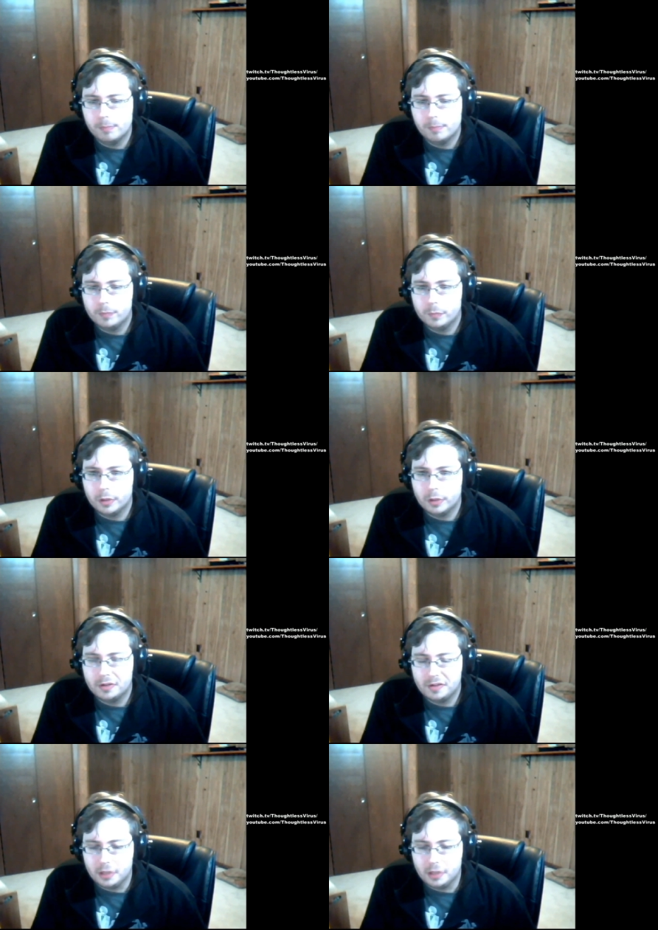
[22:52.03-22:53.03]
Let's
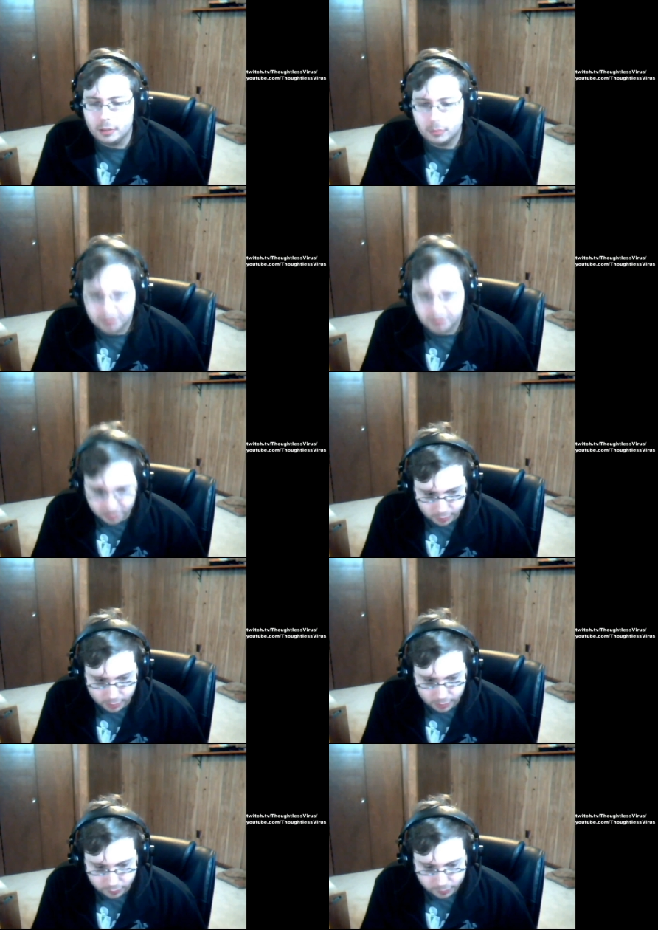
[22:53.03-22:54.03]
see, what was the other kind
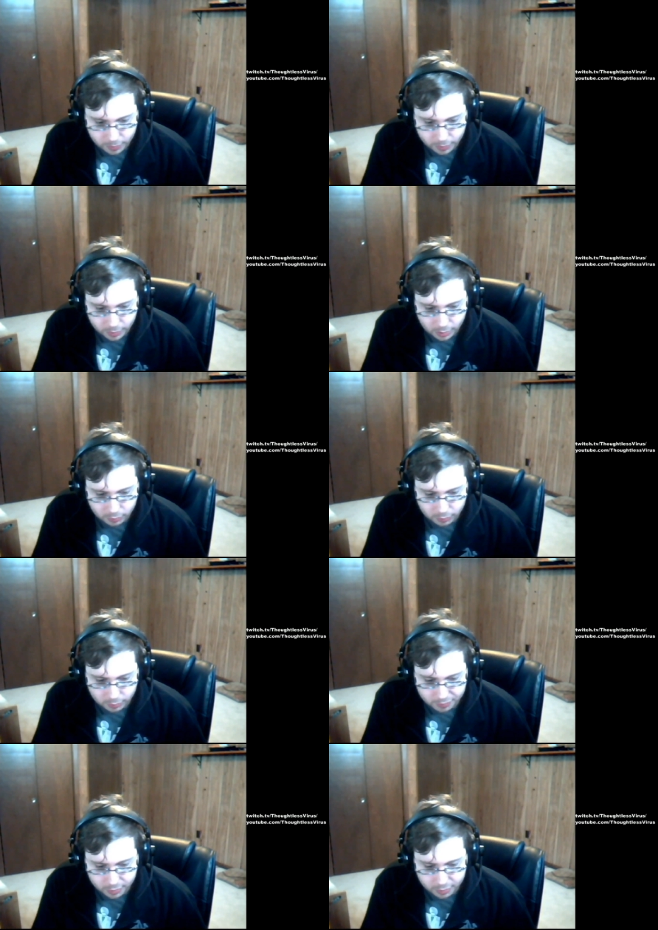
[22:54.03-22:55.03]
of overpowered character I was
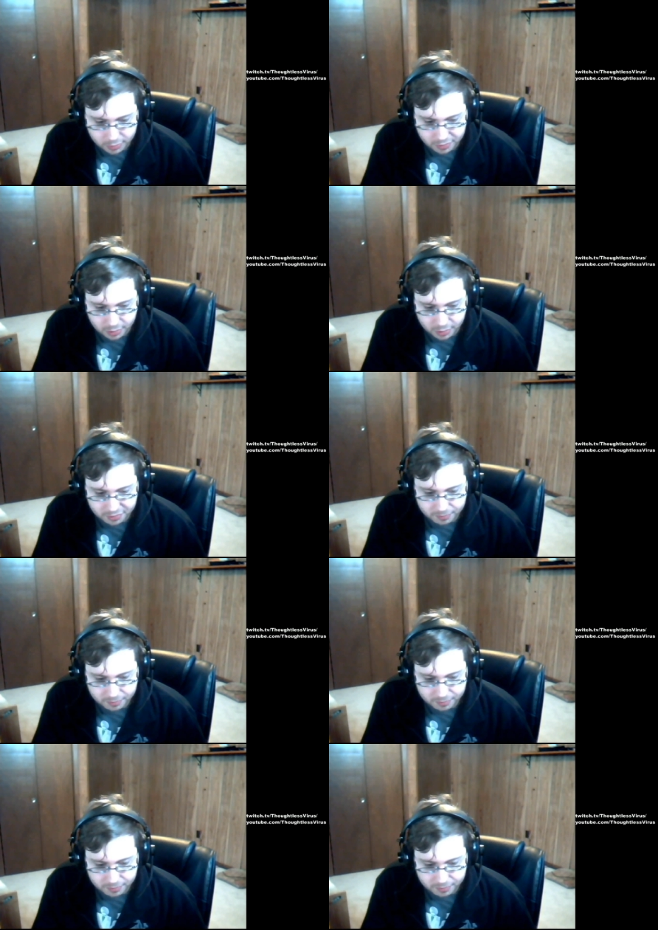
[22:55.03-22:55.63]
going to discuss?